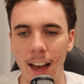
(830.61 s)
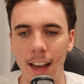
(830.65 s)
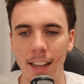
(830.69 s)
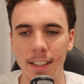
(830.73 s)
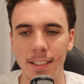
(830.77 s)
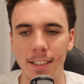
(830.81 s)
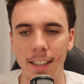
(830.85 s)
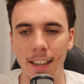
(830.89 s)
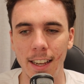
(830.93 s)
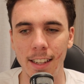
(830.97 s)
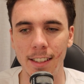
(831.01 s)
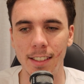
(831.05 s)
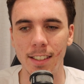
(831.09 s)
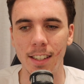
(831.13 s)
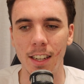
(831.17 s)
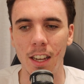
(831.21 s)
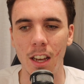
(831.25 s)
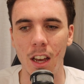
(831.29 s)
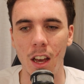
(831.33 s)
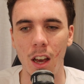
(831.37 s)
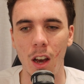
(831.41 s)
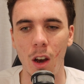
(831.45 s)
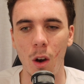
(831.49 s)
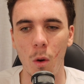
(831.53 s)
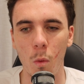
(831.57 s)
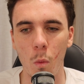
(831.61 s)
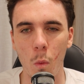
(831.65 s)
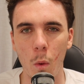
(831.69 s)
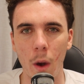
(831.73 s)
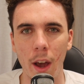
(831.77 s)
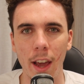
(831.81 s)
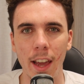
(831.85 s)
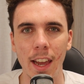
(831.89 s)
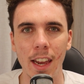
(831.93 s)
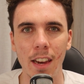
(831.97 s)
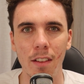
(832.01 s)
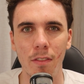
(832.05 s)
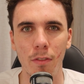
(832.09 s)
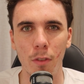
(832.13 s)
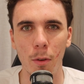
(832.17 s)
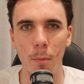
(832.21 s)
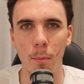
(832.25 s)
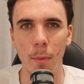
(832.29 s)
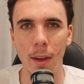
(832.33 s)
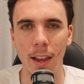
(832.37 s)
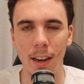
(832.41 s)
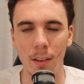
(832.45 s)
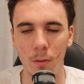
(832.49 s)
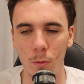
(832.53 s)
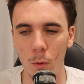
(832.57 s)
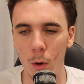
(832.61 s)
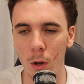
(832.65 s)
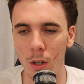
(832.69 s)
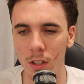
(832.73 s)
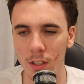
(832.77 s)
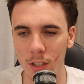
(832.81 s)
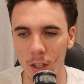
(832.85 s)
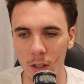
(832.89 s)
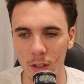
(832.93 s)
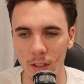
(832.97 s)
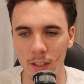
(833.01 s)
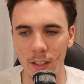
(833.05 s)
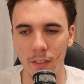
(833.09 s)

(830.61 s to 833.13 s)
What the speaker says: assets away from being rock solid